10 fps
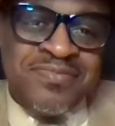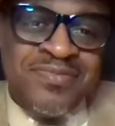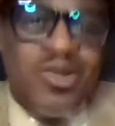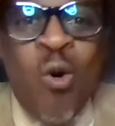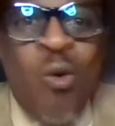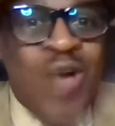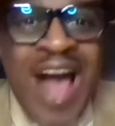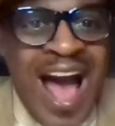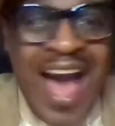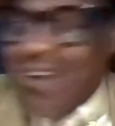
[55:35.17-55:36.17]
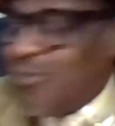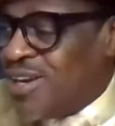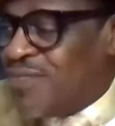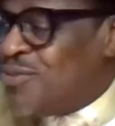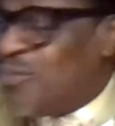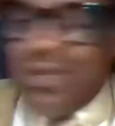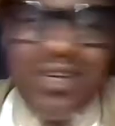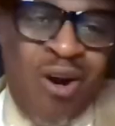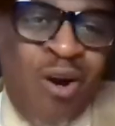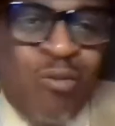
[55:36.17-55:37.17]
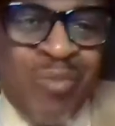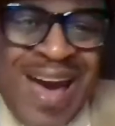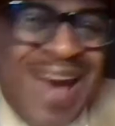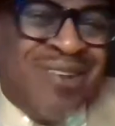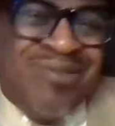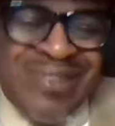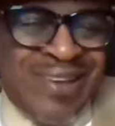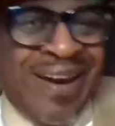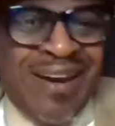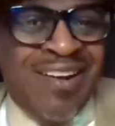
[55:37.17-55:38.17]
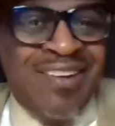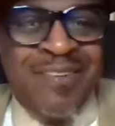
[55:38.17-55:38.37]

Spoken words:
The old guy, whatever you want to call me, I don't care.